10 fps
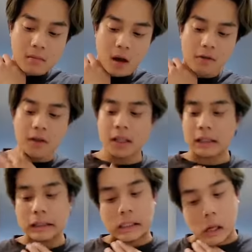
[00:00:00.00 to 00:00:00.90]
I feel
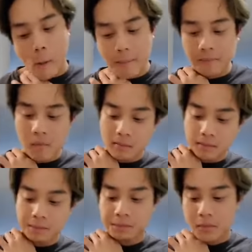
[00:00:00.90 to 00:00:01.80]
like
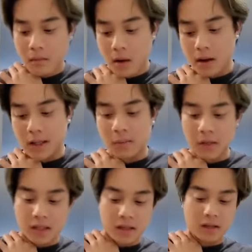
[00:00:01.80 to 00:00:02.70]
it's
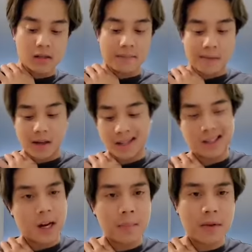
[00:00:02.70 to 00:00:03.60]
missing some like
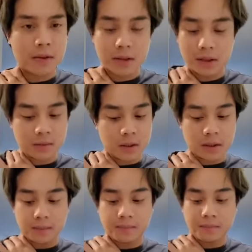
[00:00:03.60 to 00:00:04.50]
depth or
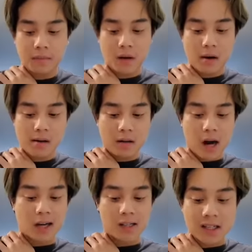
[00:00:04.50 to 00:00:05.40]
something.
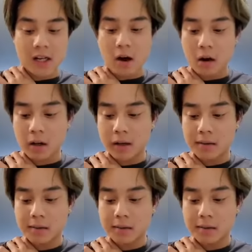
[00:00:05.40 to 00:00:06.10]
I could see garlic